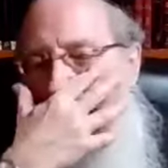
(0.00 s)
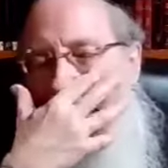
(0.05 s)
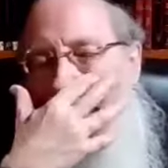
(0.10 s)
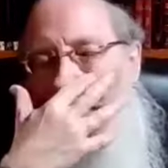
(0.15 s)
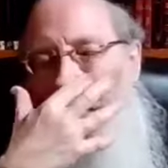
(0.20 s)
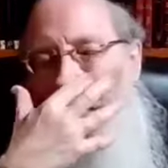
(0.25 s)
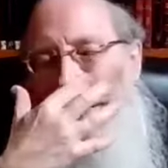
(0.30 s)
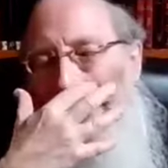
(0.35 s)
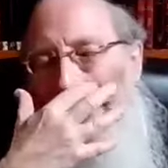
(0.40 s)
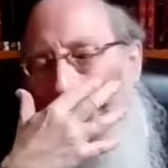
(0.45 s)

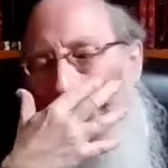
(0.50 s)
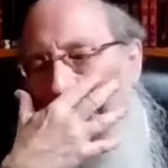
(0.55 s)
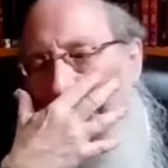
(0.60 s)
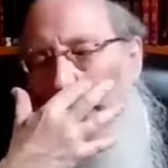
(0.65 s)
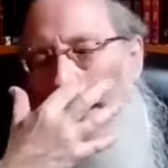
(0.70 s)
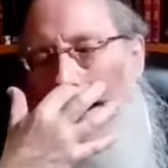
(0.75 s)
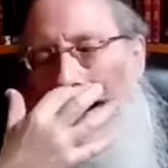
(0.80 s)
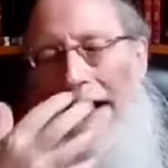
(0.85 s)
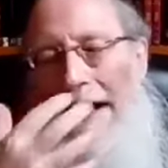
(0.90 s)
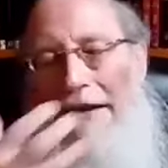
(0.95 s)
So he
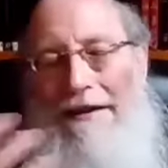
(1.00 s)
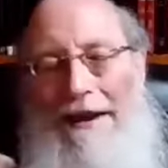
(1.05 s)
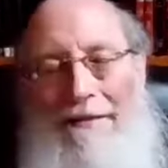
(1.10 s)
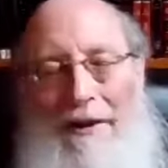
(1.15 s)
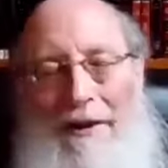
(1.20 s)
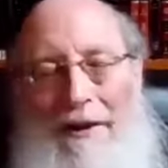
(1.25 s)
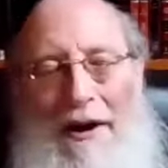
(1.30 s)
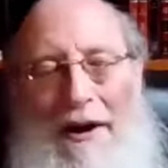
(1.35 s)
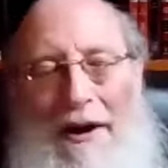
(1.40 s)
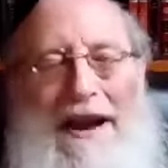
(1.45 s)
said,
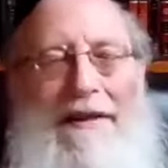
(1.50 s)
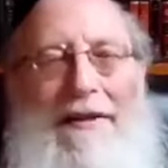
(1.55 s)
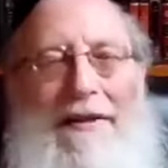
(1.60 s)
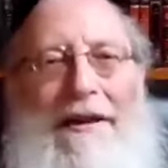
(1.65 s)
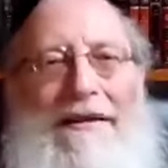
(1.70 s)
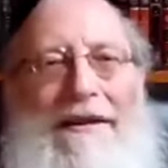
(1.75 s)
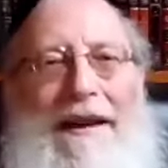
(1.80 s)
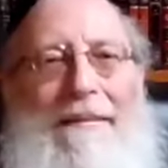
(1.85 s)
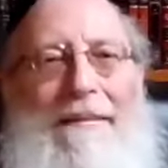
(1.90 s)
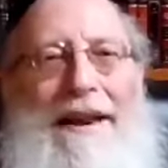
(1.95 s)

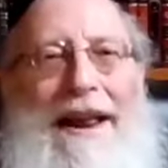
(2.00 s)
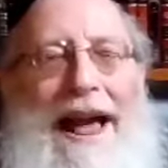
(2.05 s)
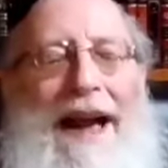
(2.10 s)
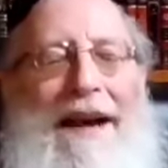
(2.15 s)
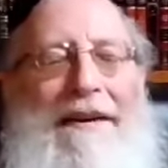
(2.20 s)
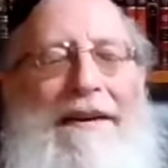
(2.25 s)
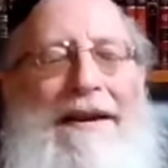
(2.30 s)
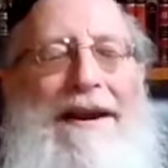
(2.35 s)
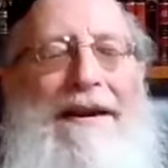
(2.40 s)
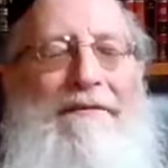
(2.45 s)
I mean,
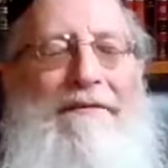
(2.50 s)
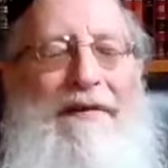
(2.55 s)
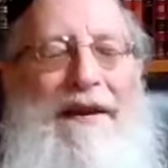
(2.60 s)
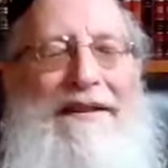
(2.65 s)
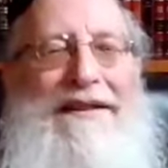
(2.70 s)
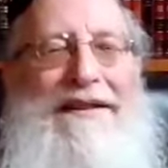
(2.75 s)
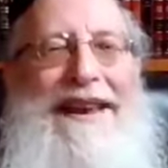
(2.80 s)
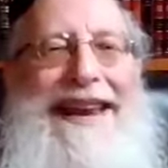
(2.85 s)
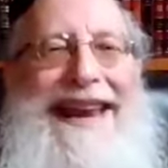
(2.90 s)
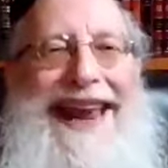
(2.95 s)
how he
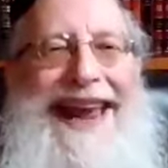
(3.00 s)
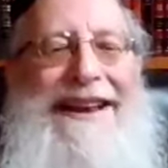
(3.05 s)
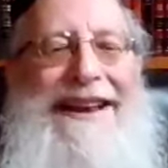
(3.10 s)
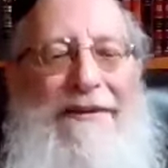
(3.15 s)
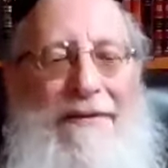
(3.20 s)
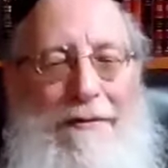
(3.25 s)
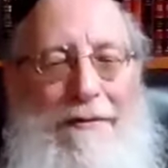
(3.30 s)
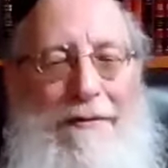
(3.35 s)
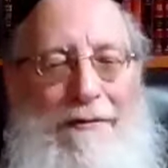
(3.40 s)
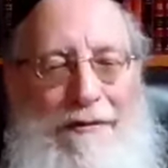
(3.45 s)
felt he
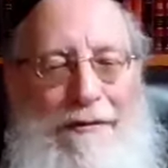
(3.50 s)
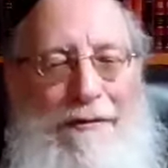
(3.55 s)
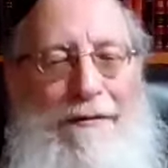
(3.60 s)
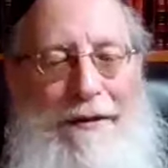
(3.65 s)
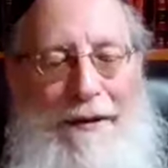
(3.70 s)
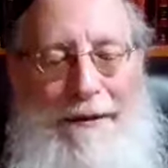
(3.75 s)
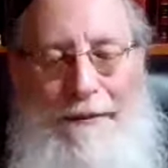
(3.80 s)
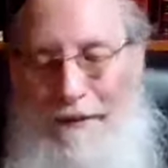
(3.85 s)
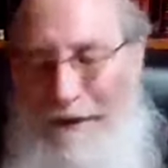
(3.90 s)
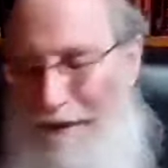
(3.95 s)
can't do tshuva.